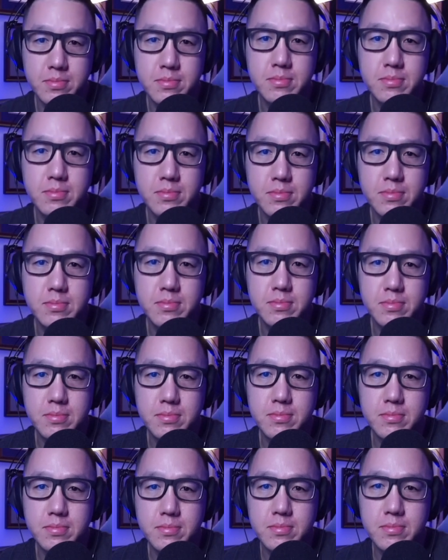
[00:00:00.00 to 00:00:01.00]

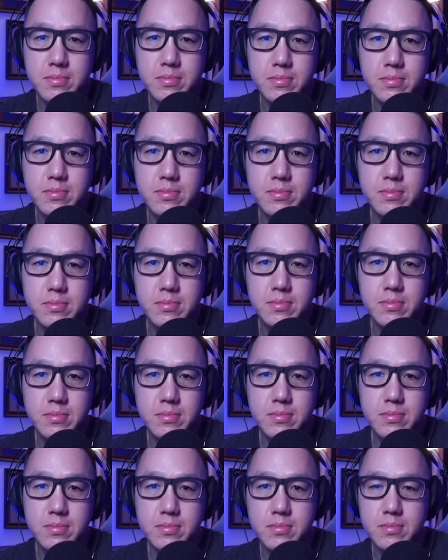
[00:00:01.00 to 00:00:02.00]

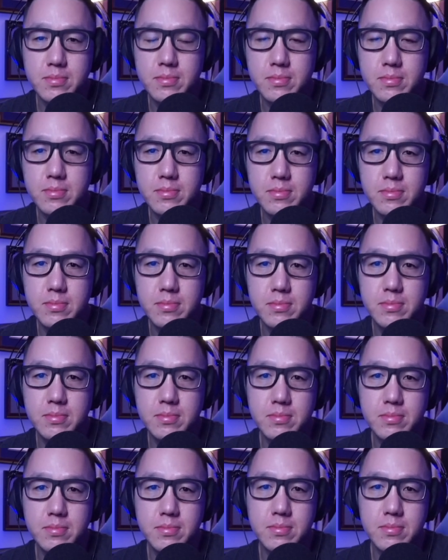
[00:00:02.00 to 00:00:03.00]

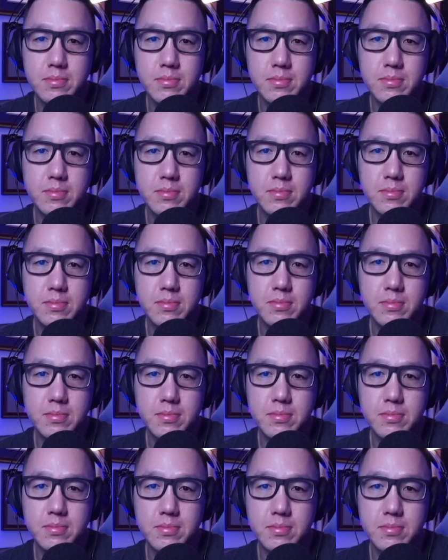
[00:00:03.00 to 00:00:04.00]

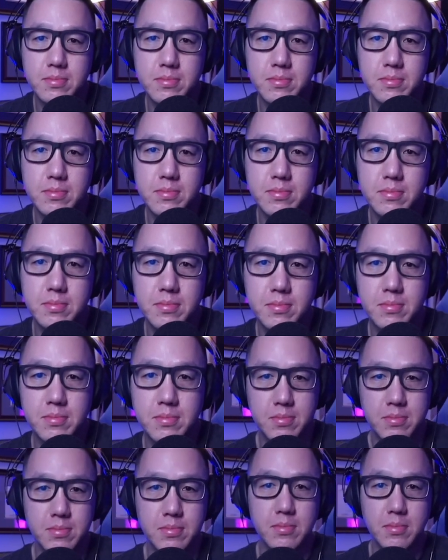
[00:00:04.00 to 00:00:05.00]

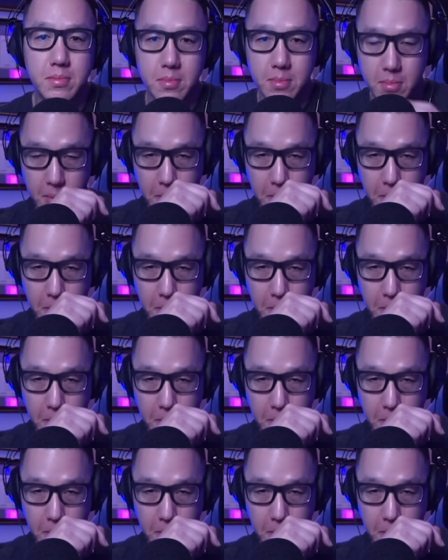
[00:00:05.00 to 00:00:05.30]
(silent)